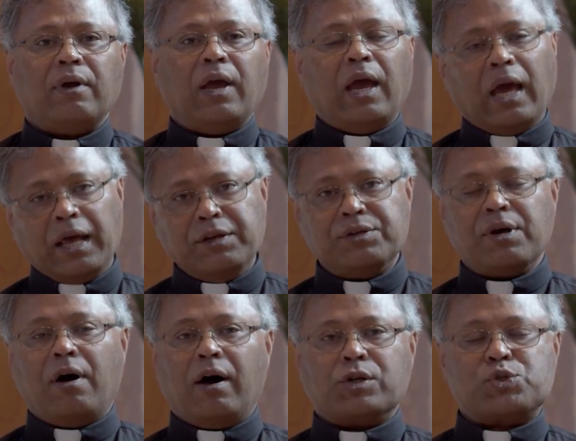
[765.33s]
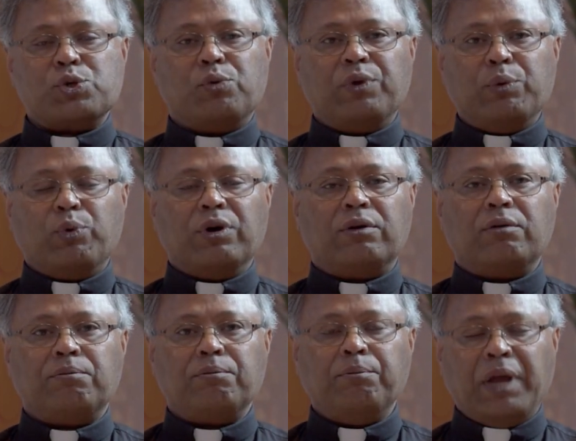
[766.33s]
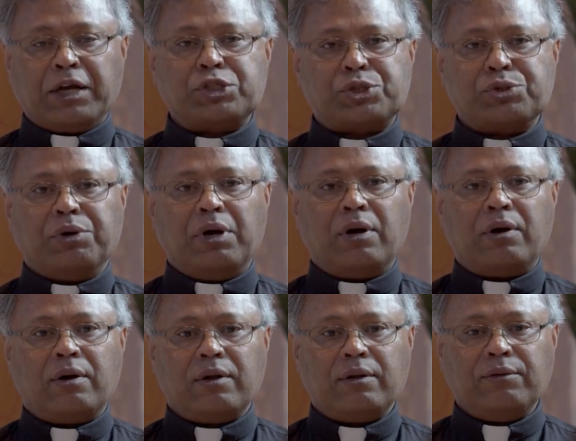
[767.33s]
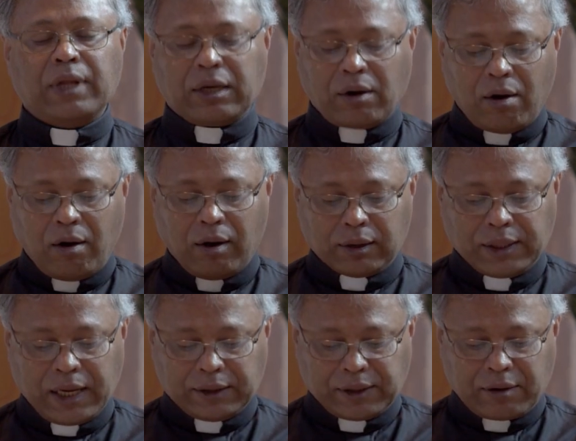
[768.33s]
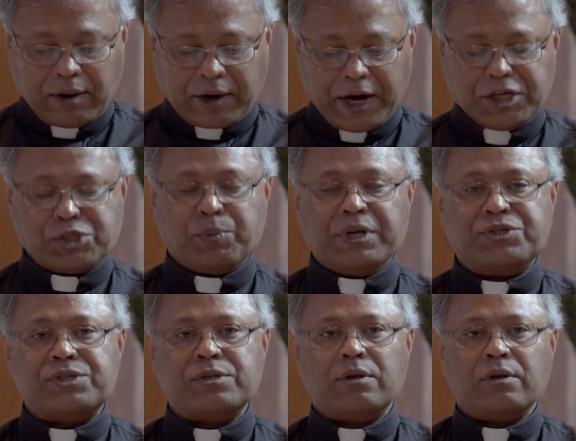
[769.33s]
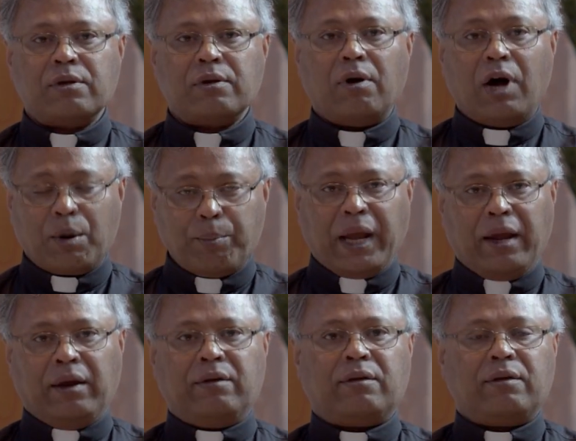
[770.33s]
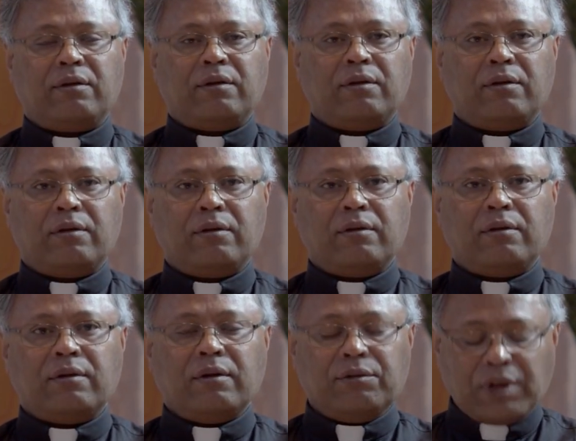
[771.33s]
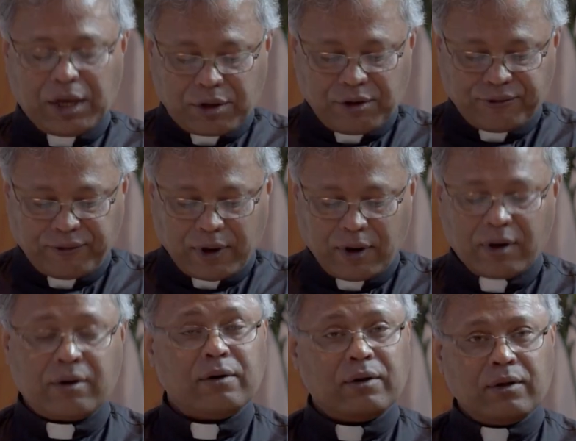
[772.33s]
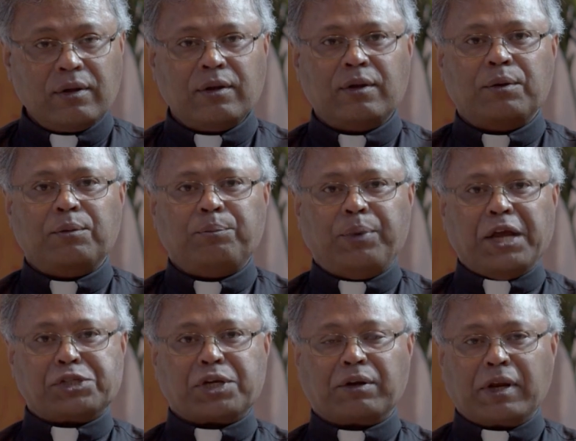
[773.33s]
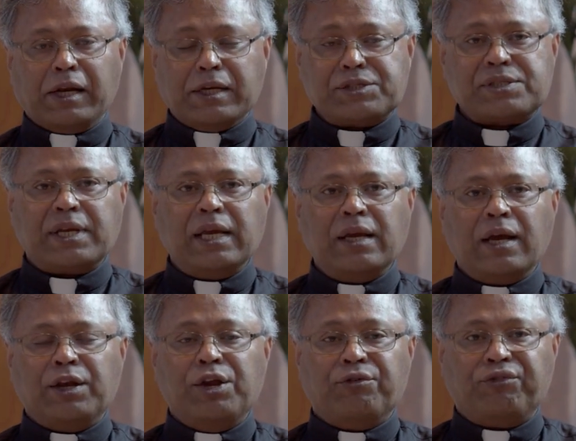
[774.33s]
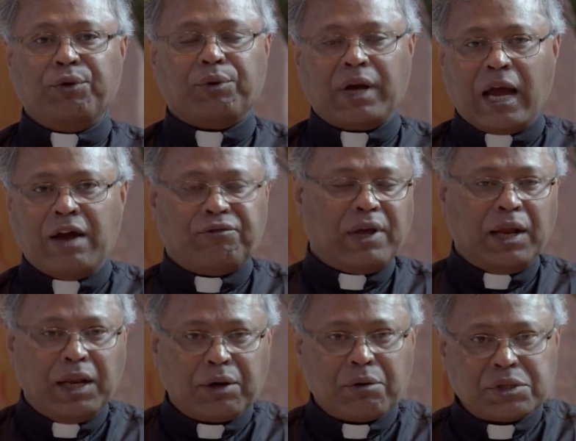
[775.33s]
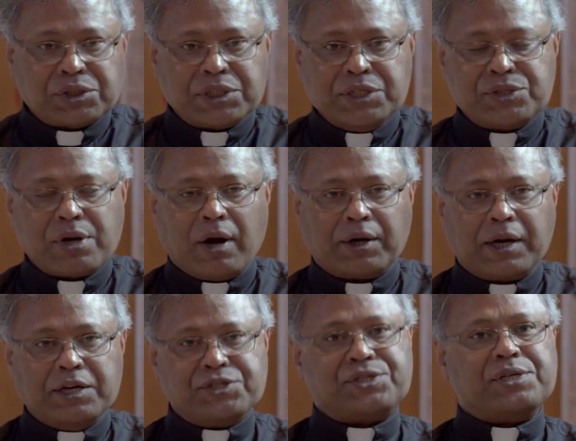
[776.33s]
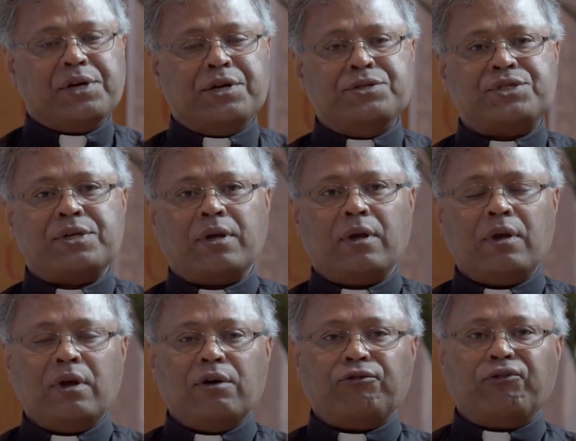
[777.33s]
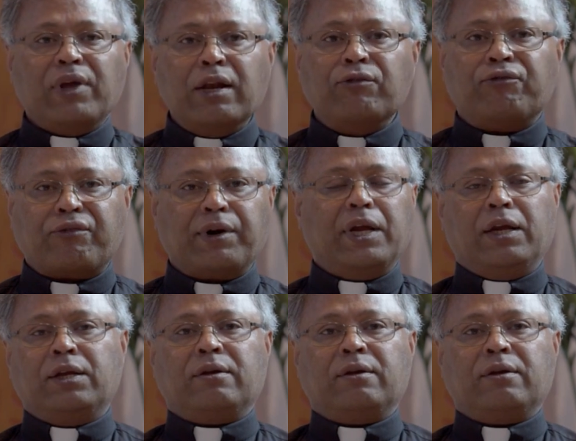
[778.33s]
and also we would make sure that all the other arrangements are made. Thank you for patiently listening, and if you have any questions or concerns, feel free.